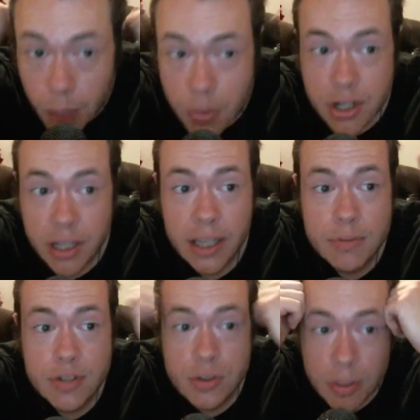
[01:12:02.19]
I wish I could keep
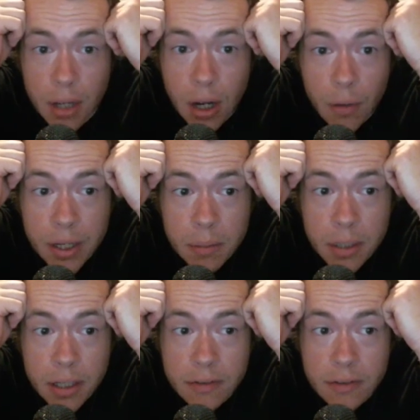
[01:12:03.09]
the stream going,
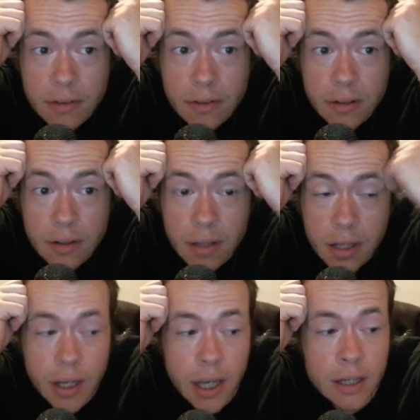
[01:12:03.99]
but,
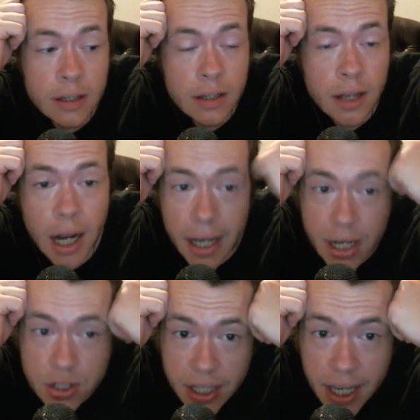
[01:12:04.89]
okay. I
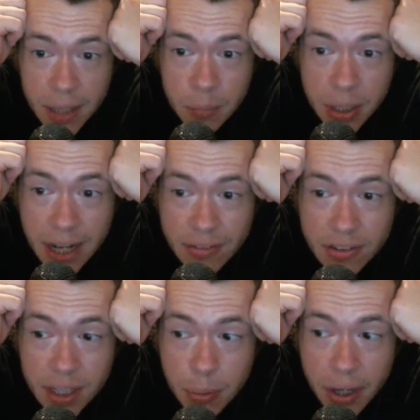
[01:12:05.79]
actually can, but I have to
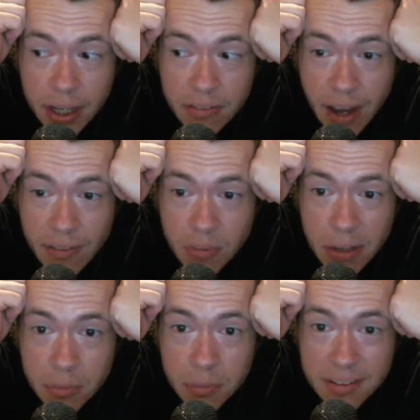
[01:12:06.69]
take a break because I have to
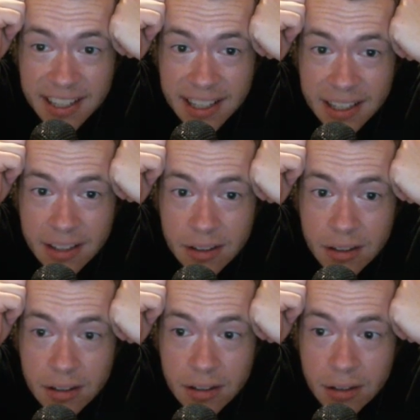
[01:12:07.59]
make some tea.
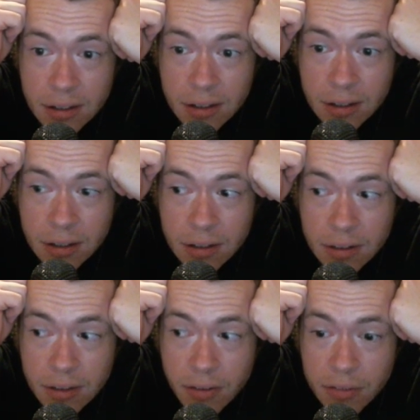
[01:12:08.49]

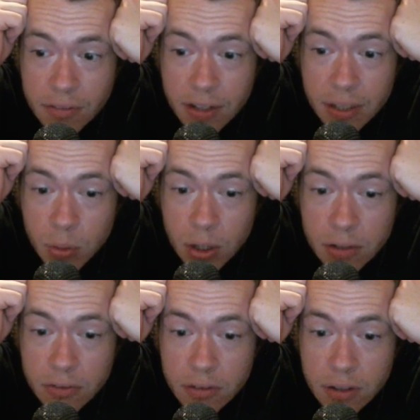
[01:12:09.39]
That's how that fucking
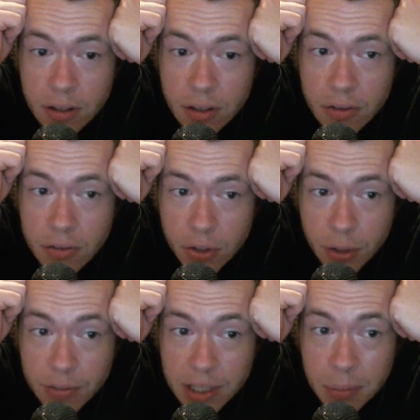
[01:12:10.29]
works. So
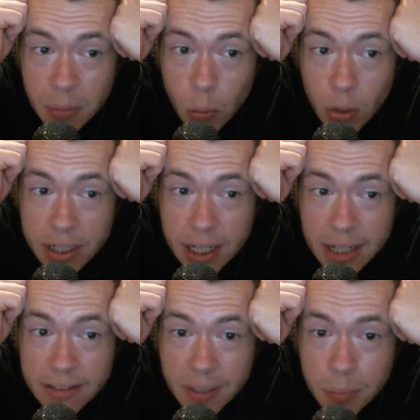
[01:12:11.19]
you'd have to give me one
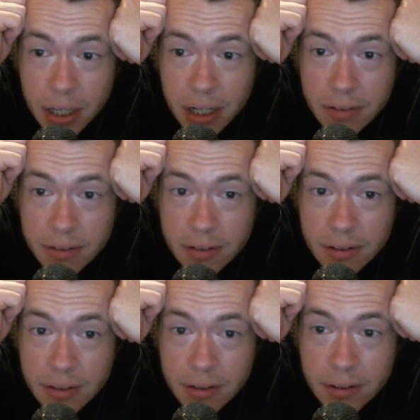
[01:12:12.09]
goddamn minute.
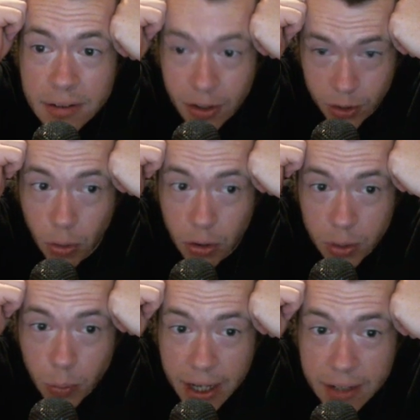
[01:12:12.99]
Are you all
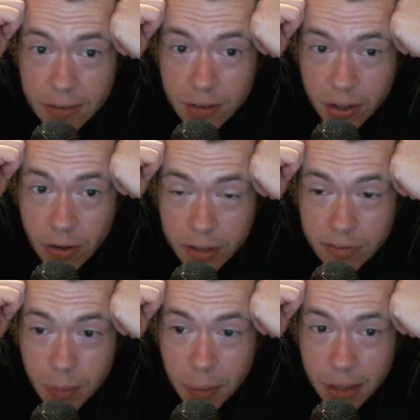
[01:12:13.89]
gonna wait, or are you all gonna
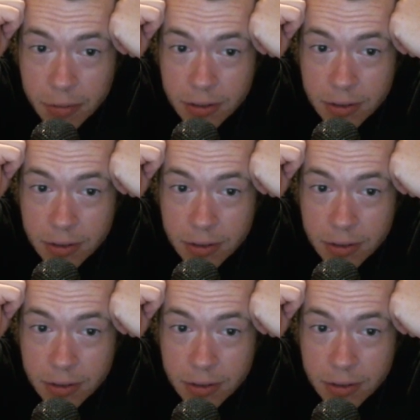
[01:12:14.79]
flip out?